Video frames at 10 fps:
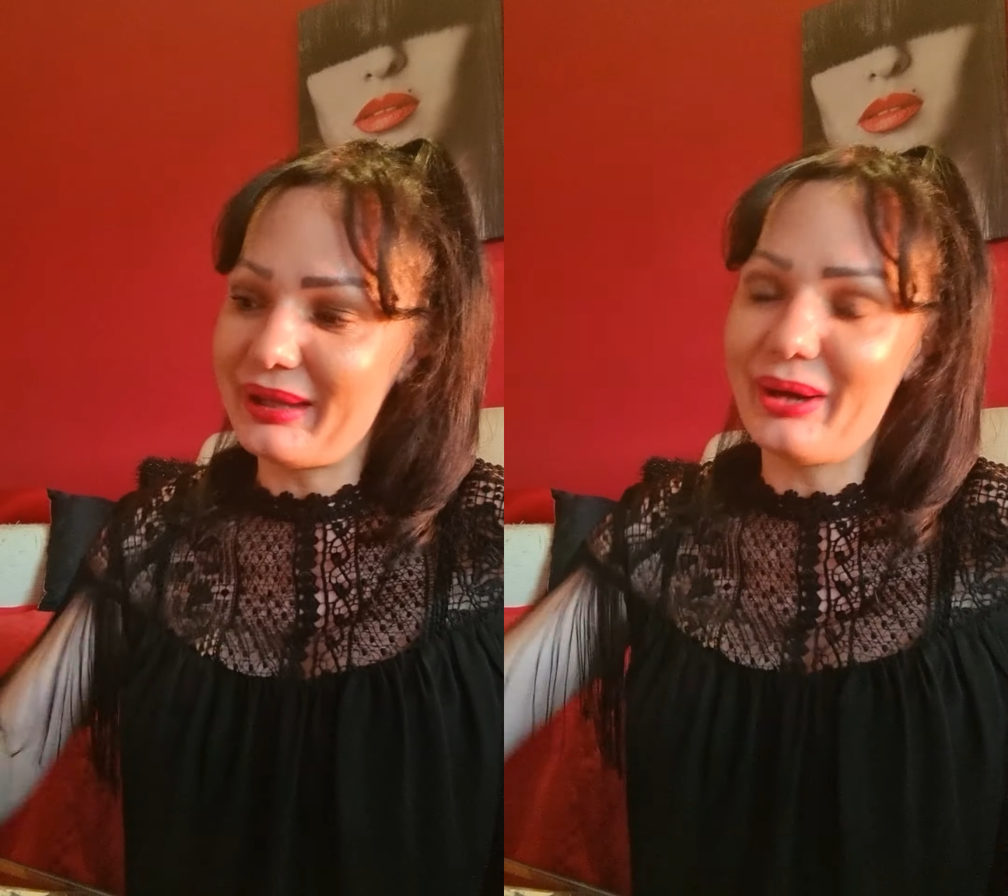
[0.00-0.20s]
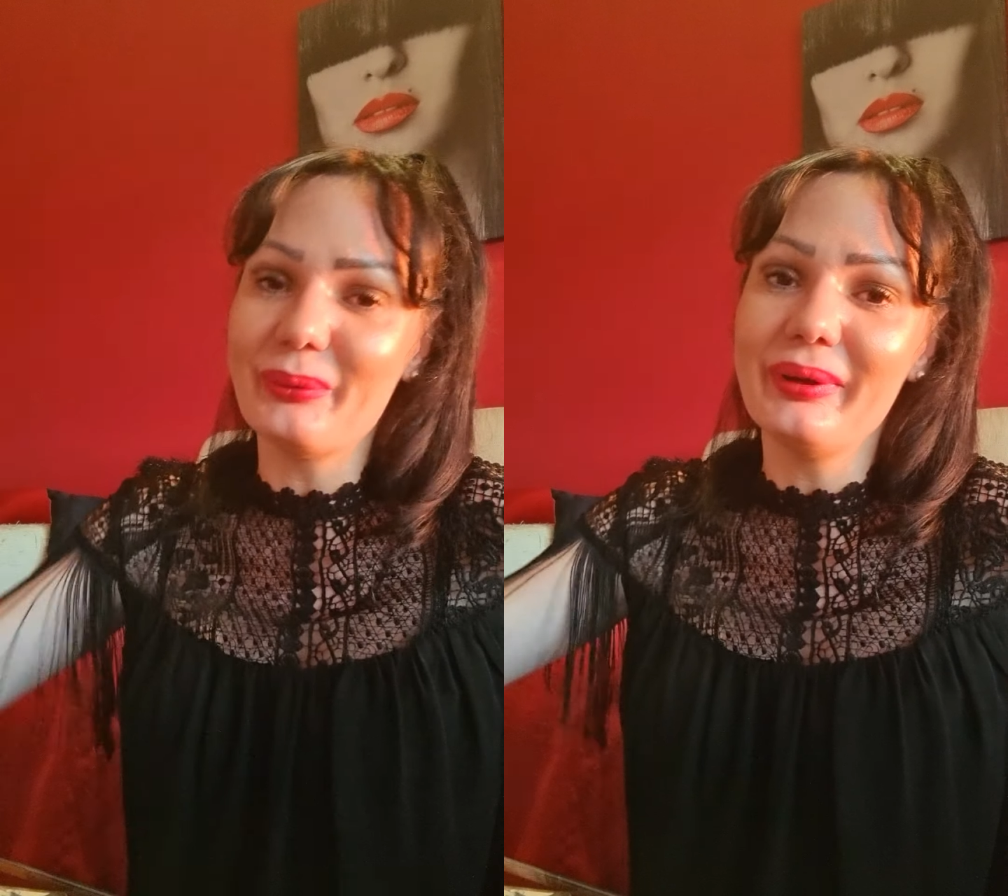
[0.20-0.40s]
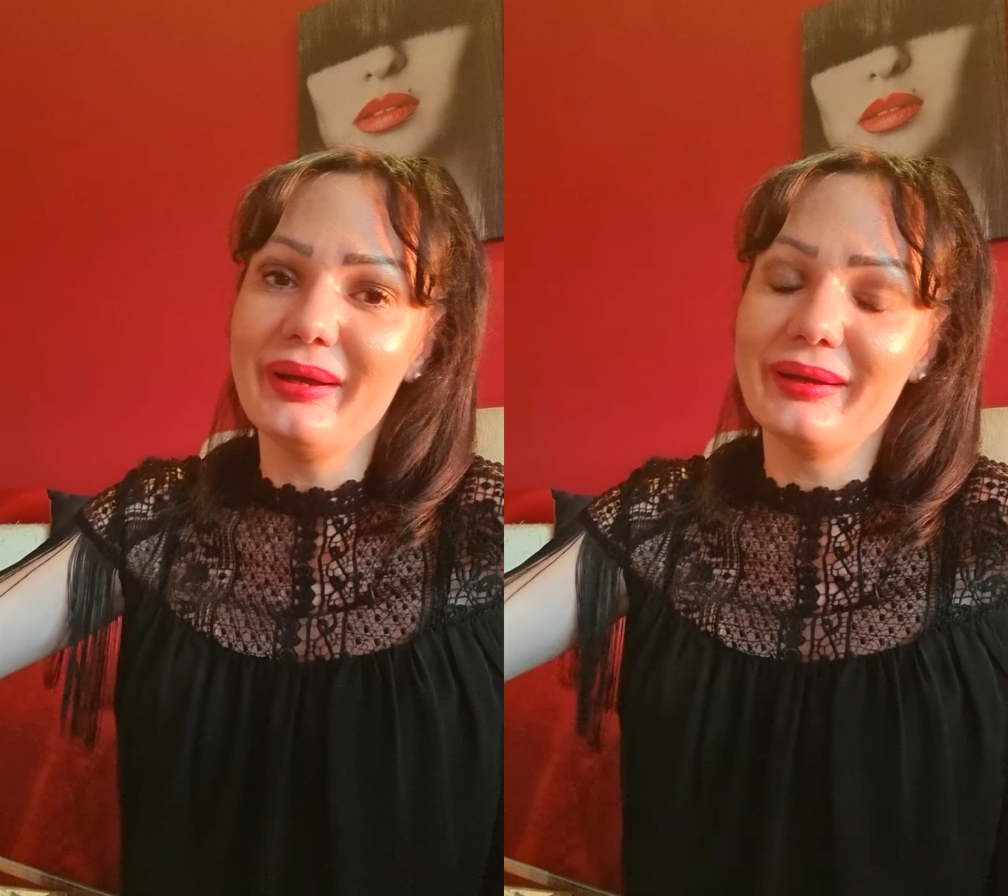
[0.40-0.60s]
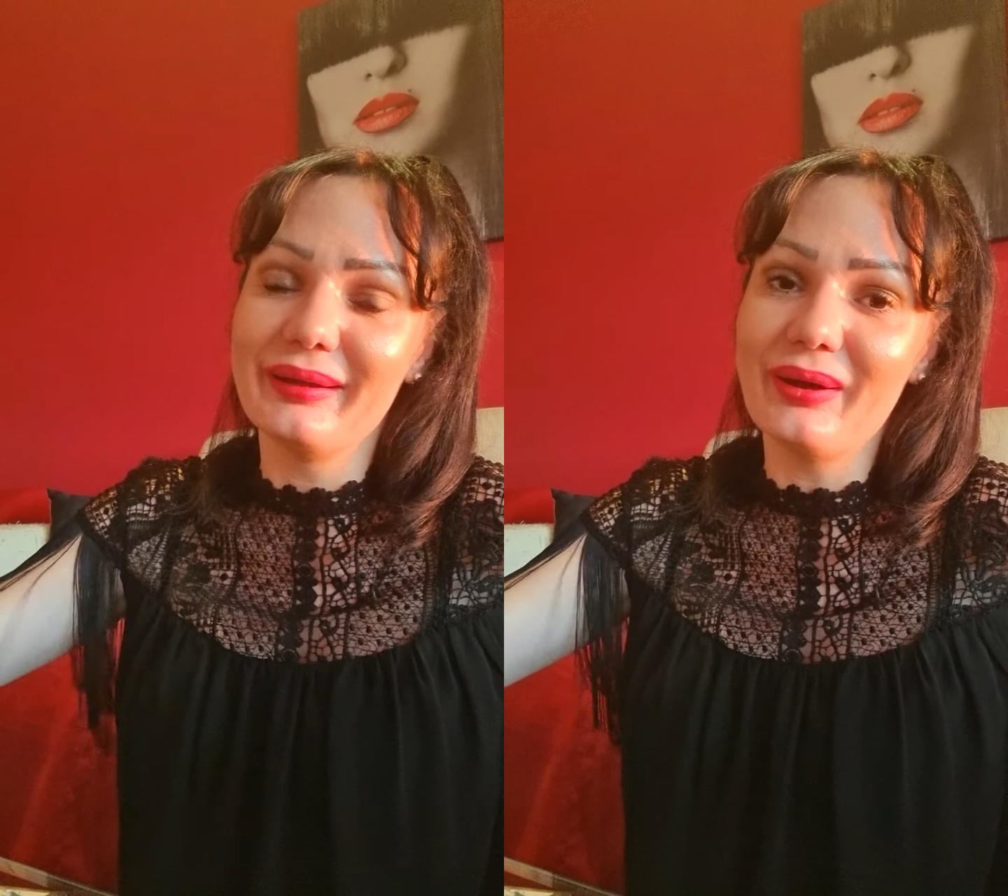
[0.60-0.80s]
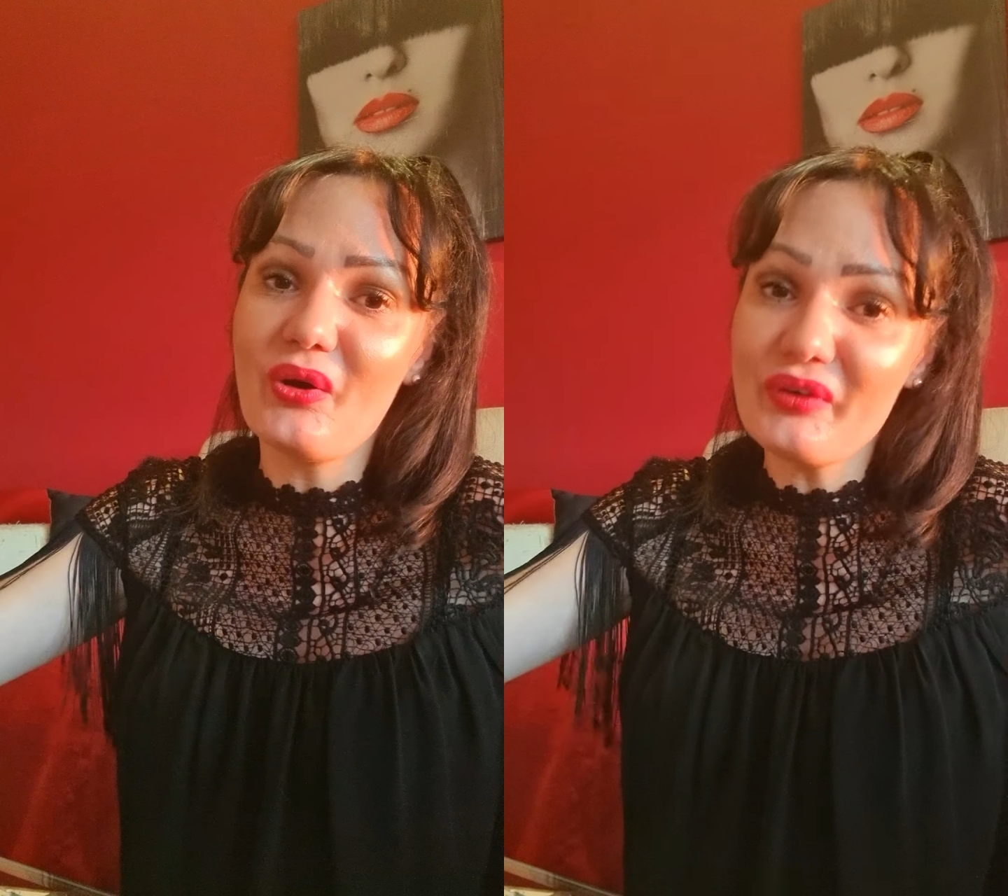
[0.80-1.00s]
Now,
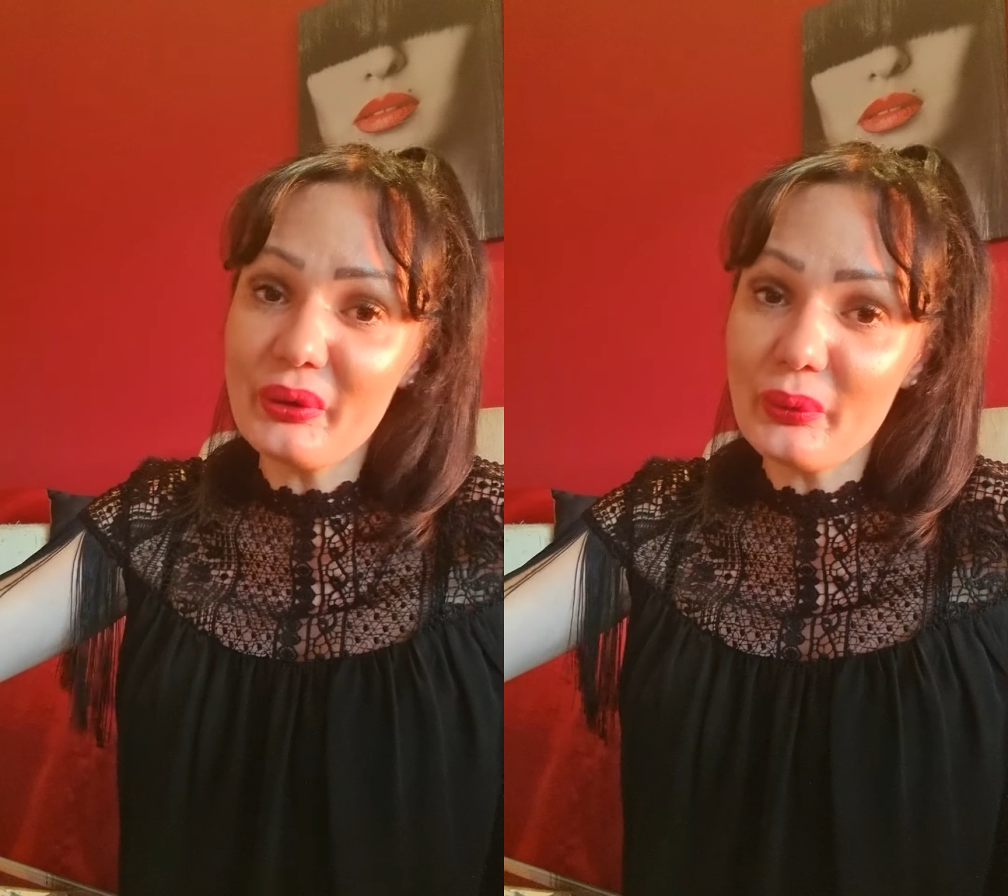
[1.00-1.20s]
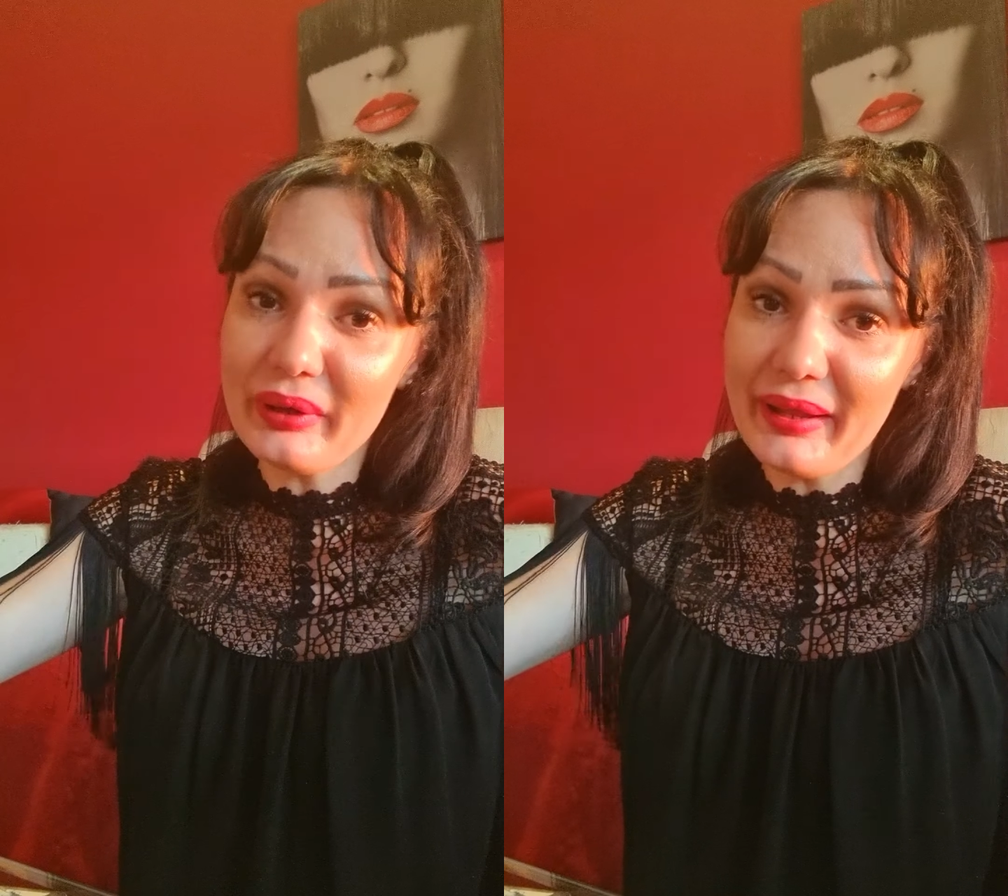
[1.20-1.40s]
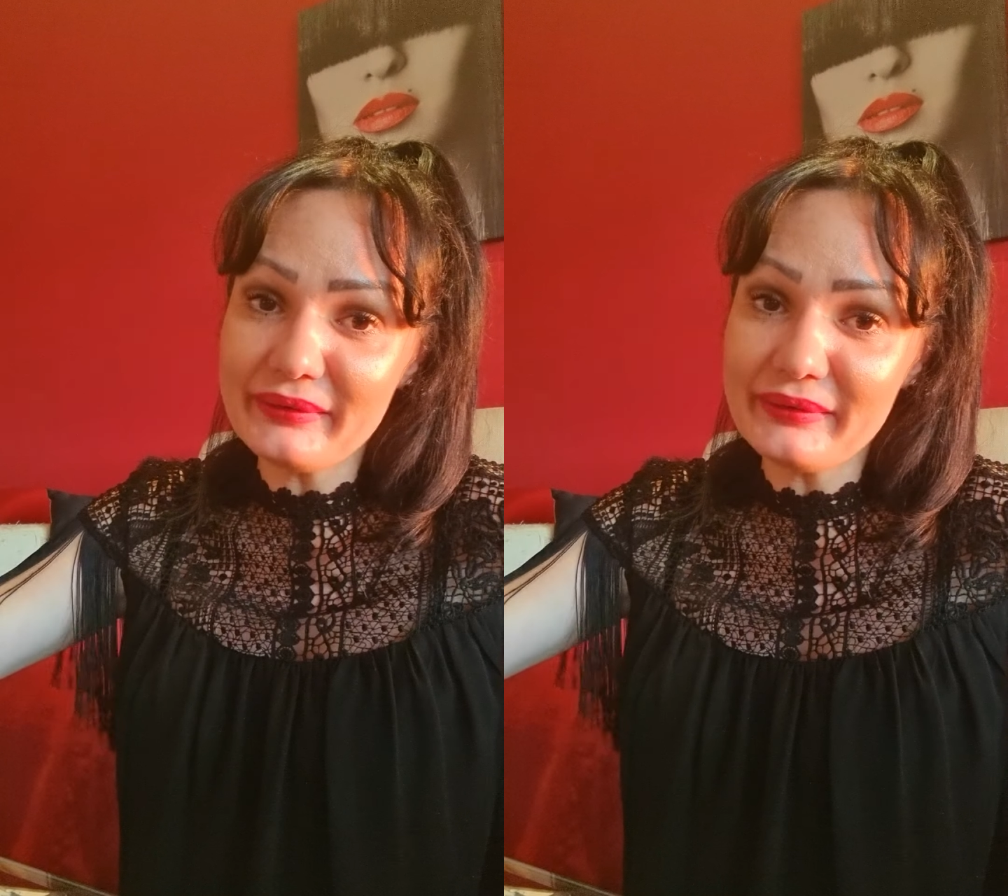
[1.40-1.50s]
uh, overall